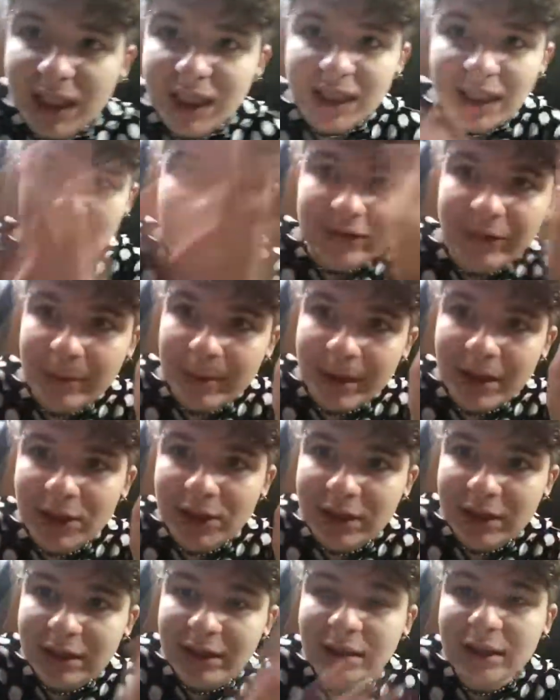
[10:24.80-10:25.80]
Thanks for
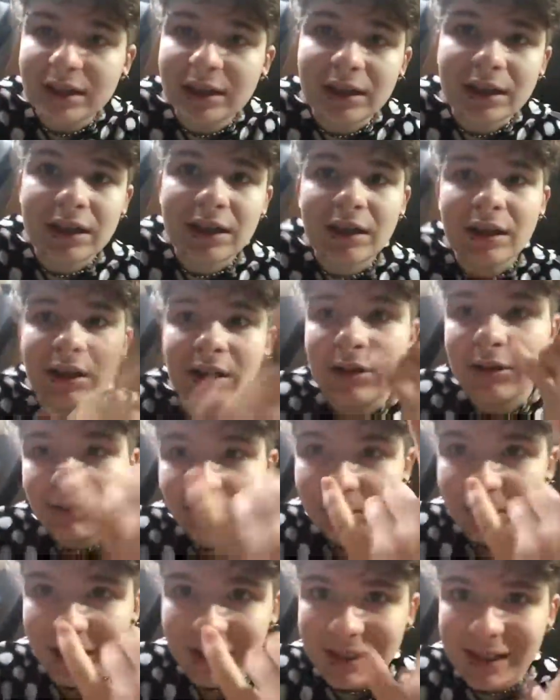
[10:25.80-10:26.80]
watching.
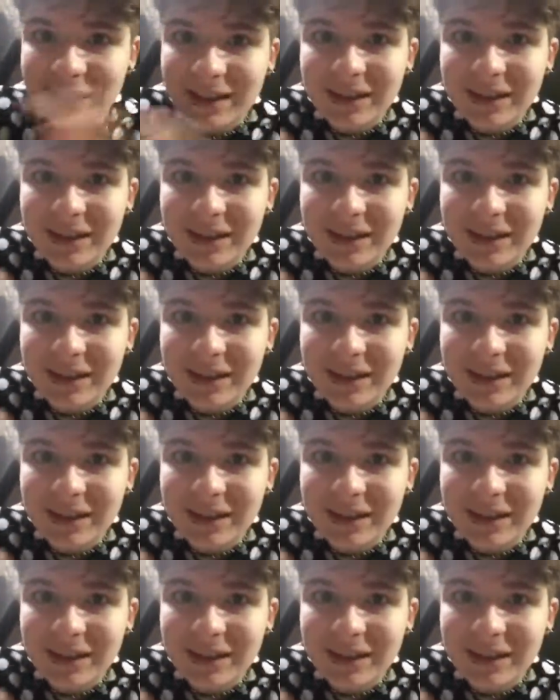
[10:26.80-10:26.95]
Rock